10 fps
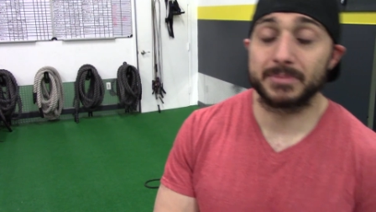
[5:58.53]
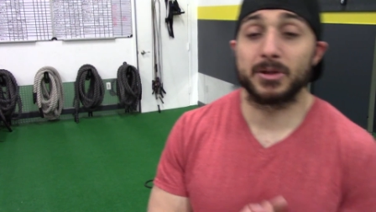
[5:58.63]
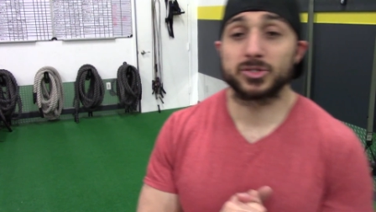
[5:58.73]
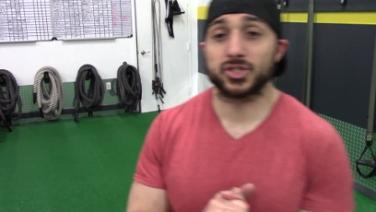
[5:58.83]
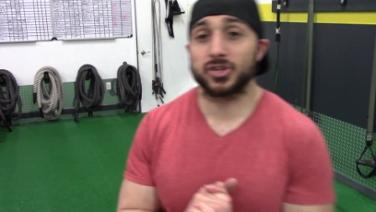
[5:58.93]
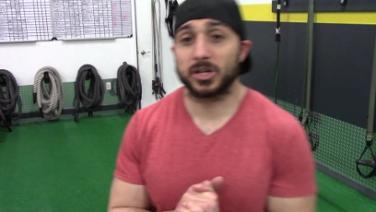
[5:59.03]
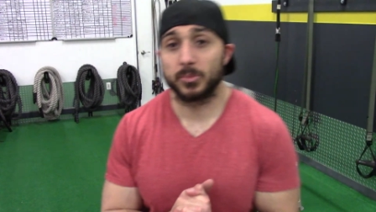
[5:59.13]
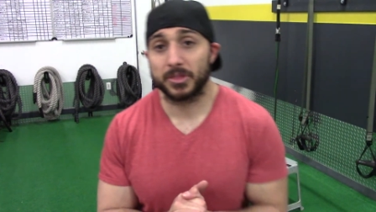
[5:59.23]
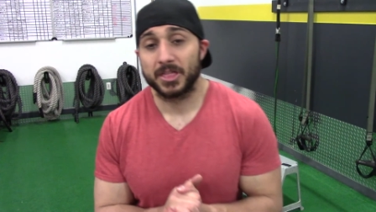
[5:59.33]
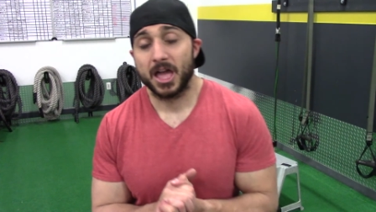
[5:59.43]
Let me know what you're
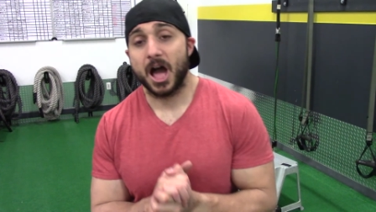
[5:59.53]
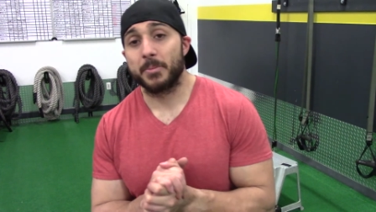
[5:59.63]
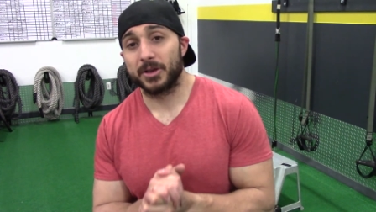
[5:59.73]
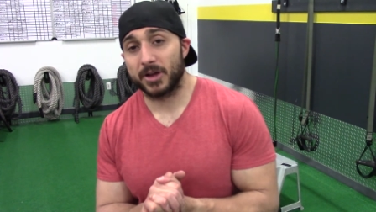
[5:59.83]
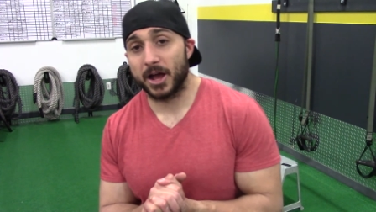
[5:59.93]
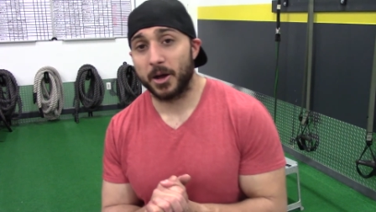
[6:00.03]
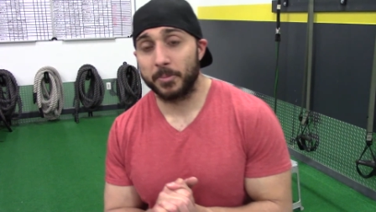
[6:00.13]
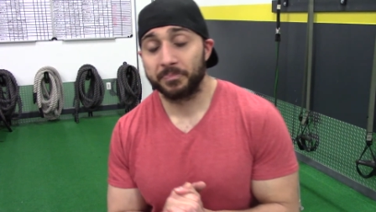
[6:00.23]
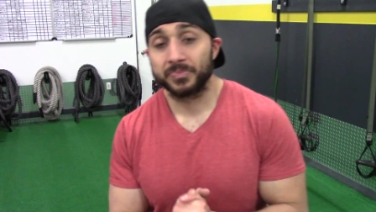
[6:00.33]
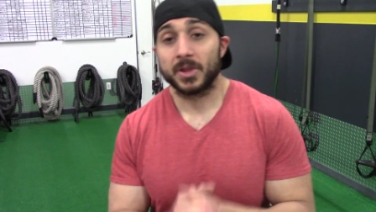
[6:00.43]
struggling with. I'm here to
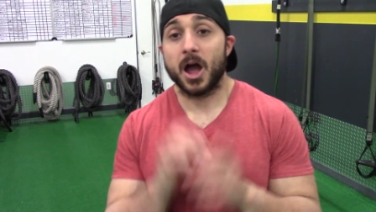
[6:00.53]
help.